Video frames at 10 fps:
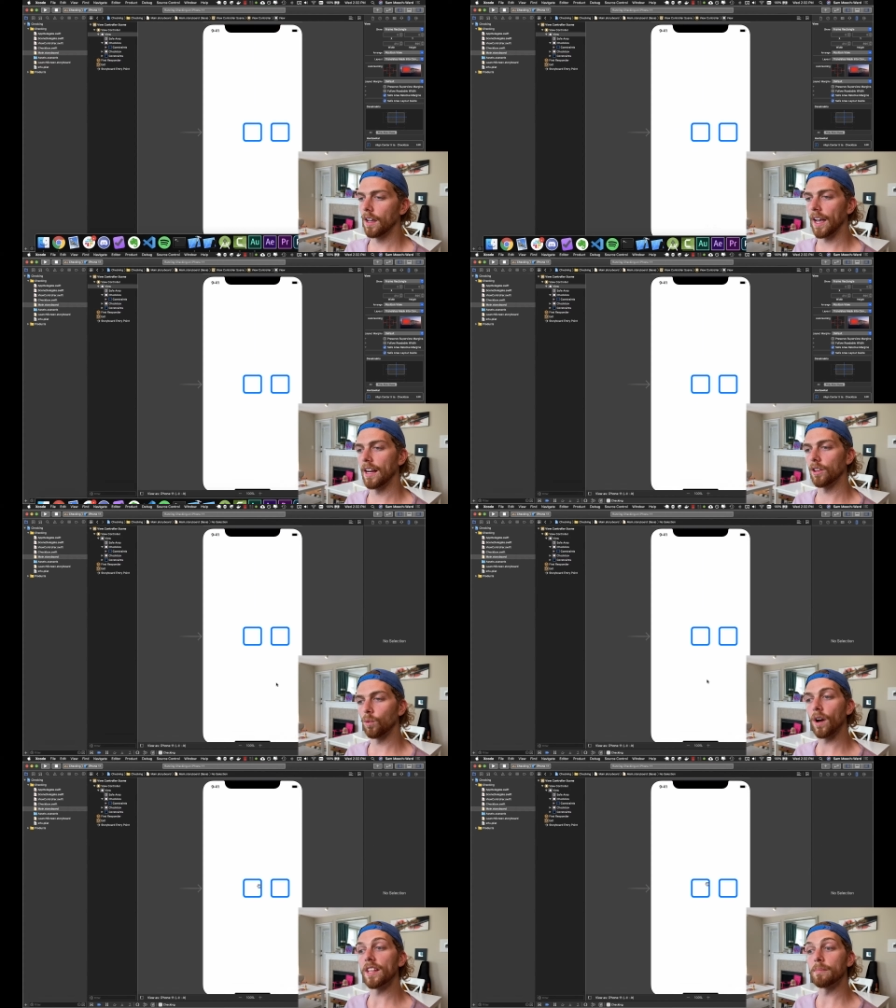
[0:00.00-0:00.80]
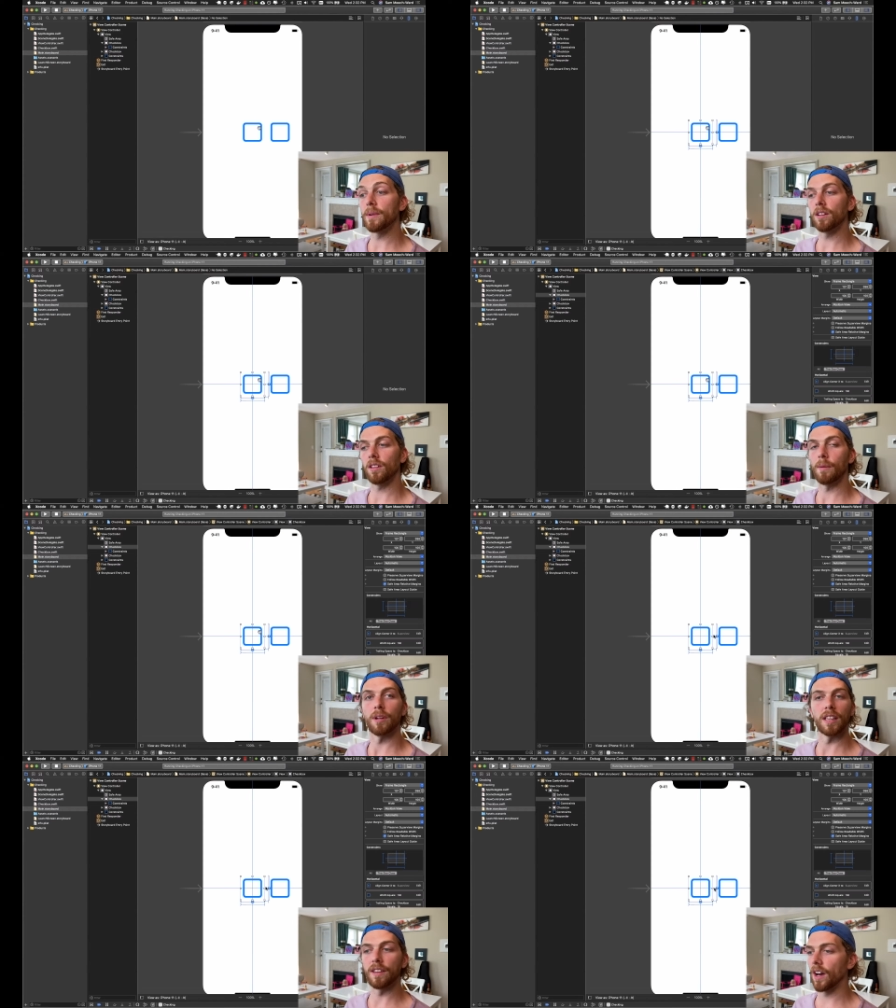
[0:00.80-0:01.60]
And now the one in the middle, I'm
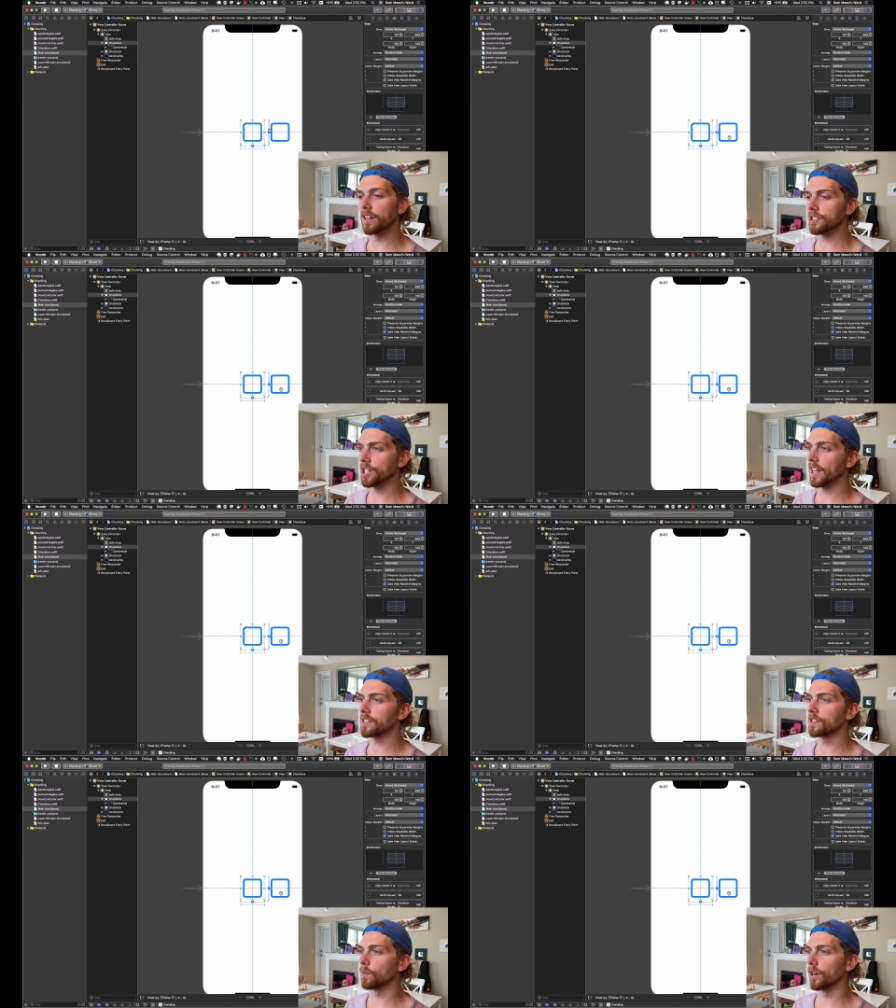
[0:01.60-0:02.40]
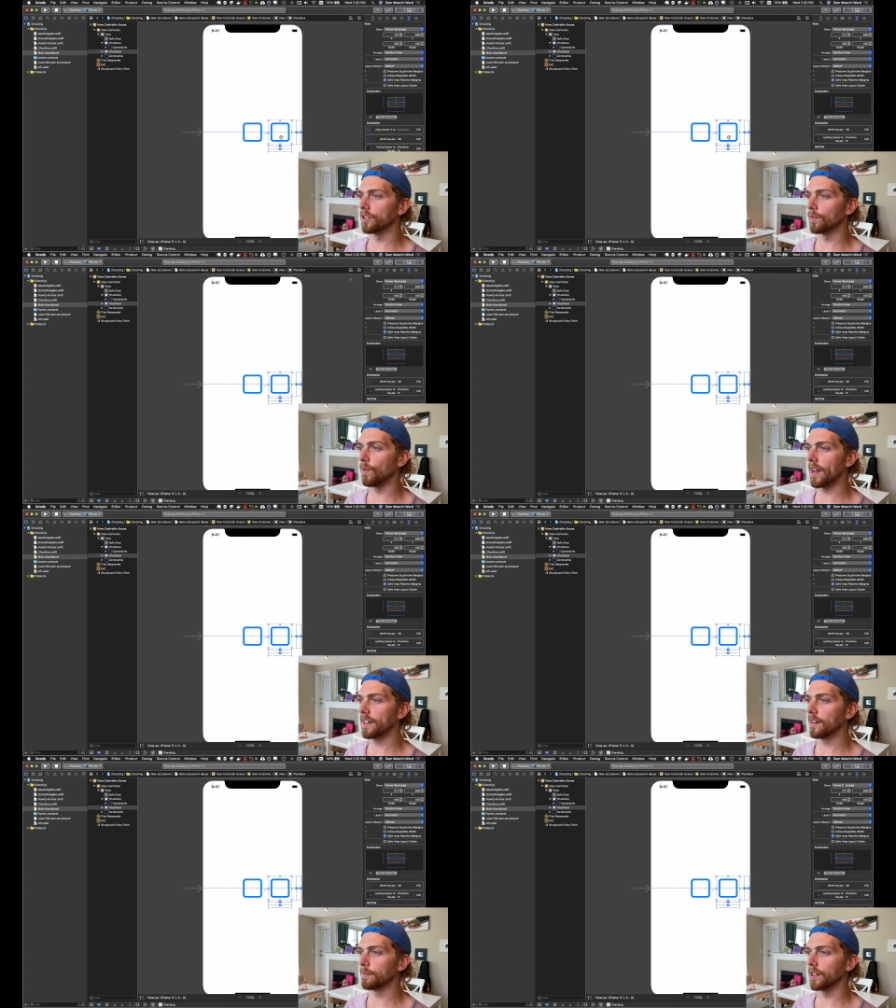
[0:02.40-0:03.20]
going to leave unchecked. The one on the
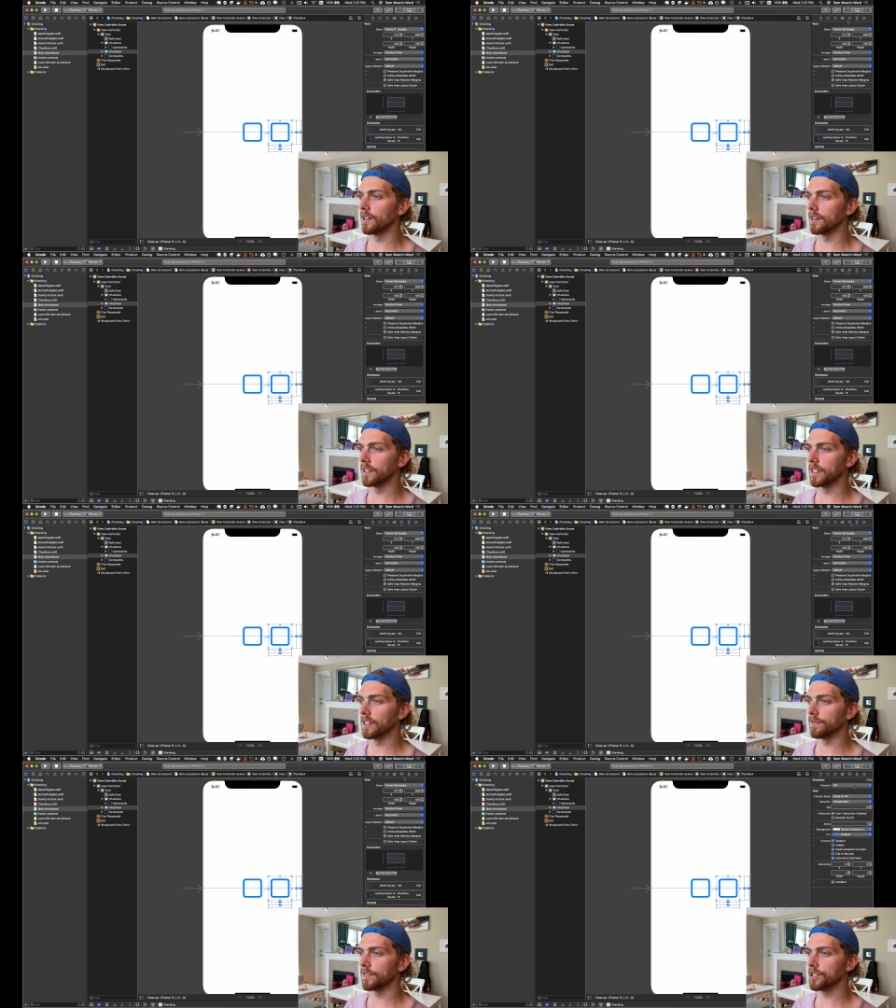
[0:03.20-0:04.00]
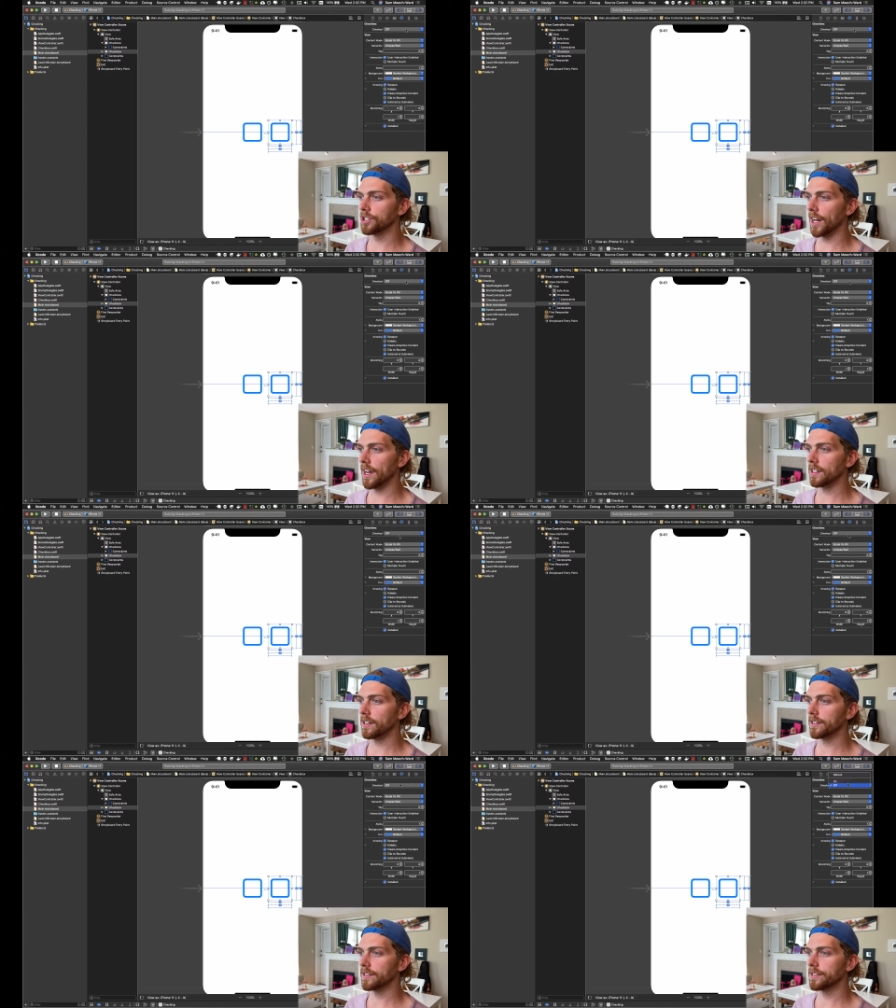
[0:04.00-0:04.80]
right, I'm going to leave checked.